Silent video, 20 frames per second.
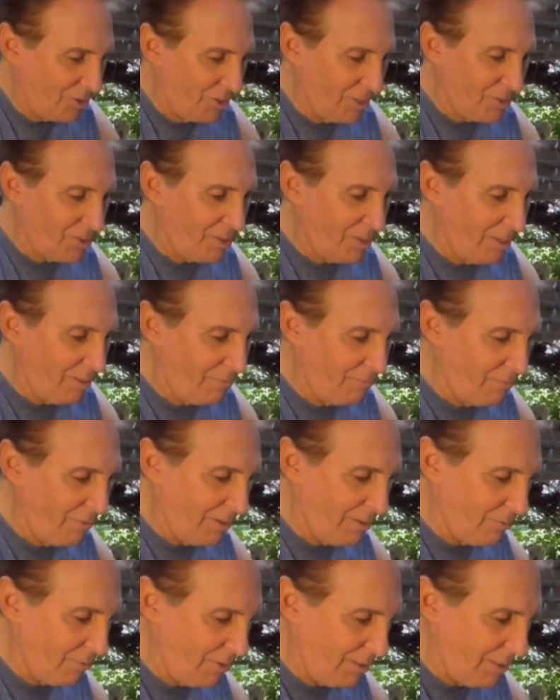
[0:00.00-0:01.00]
It's just a
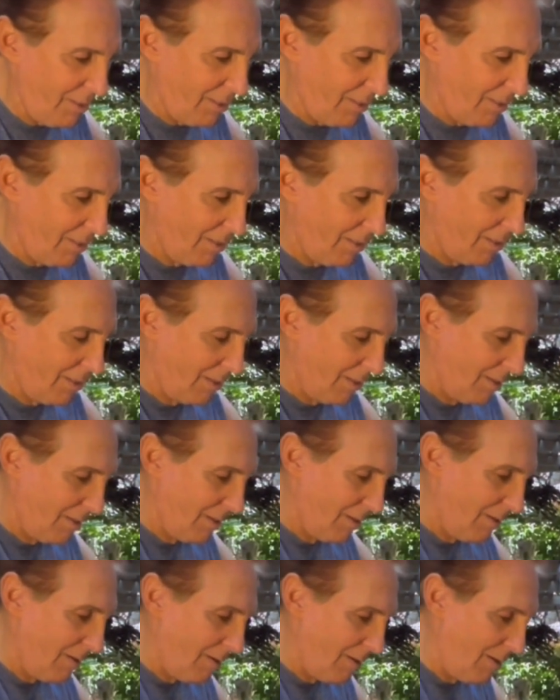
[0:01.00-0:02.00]
very
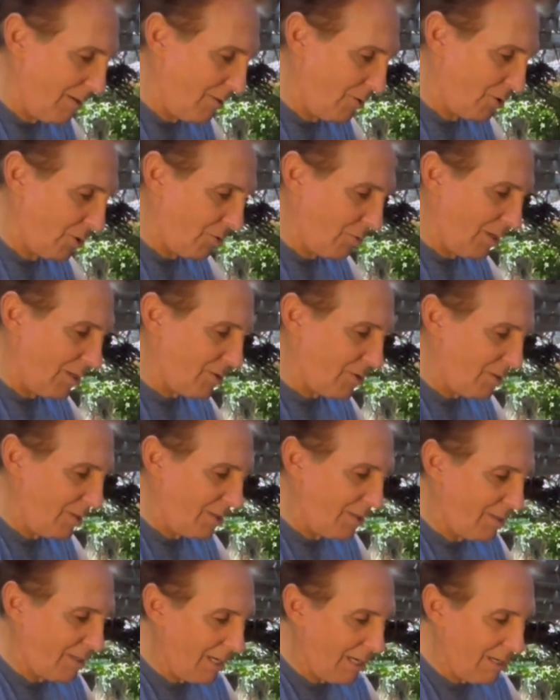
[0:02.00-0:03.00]

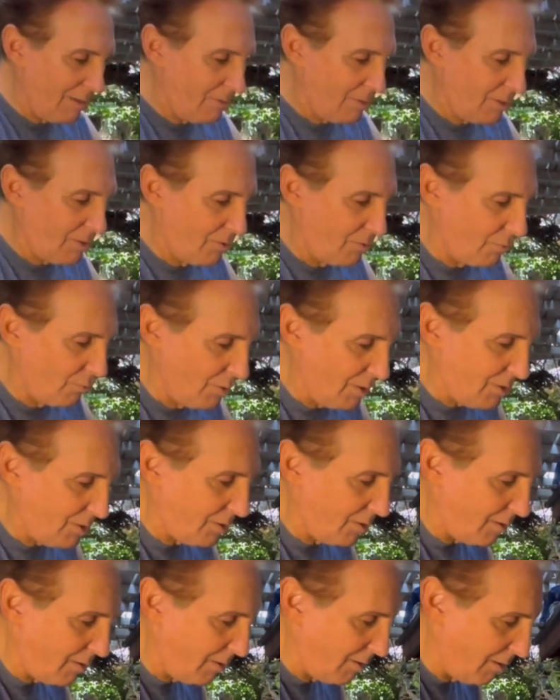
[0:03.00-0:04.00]
interesting
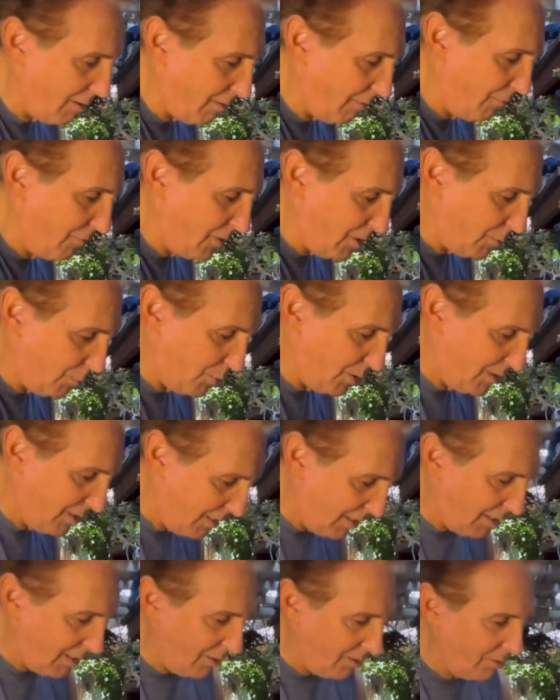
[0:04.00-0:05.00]
characteristic of this
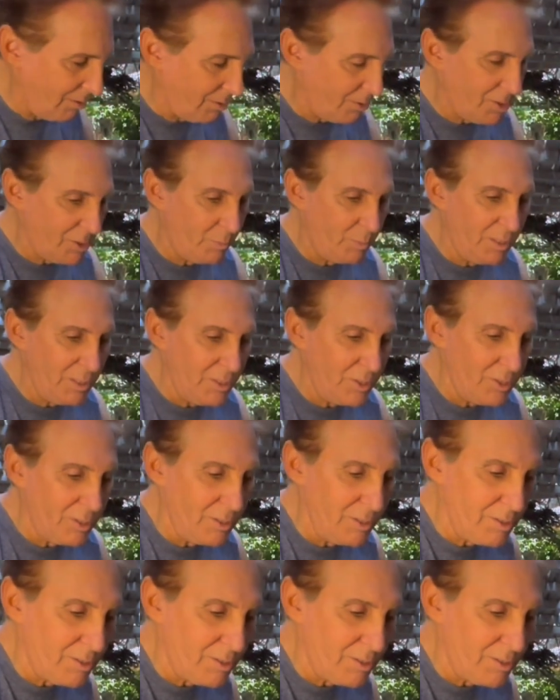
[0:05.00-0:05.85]
particular species.